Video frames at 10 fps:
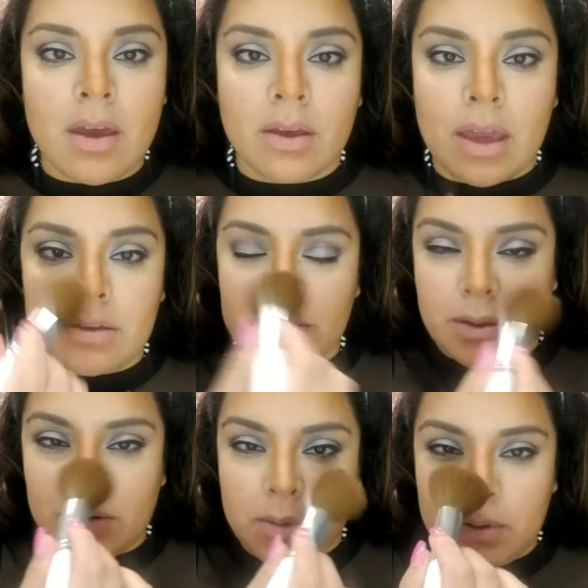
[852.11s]
Okay, so
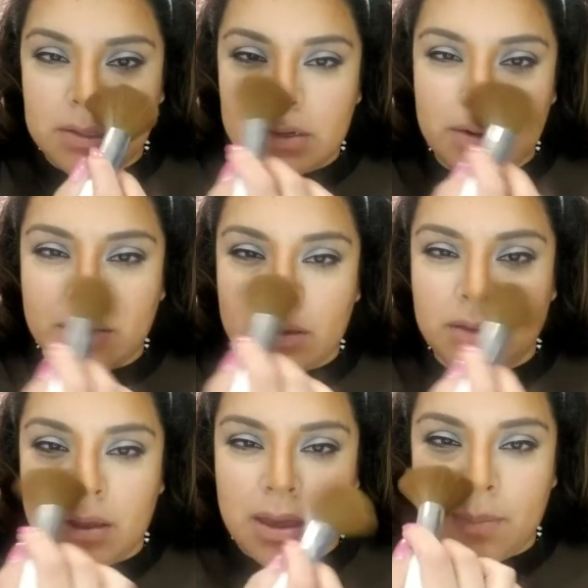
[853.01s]
I always start at the
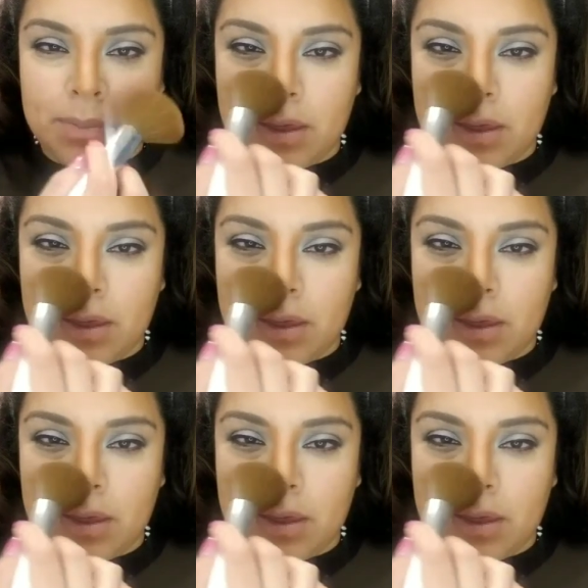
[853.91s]
tip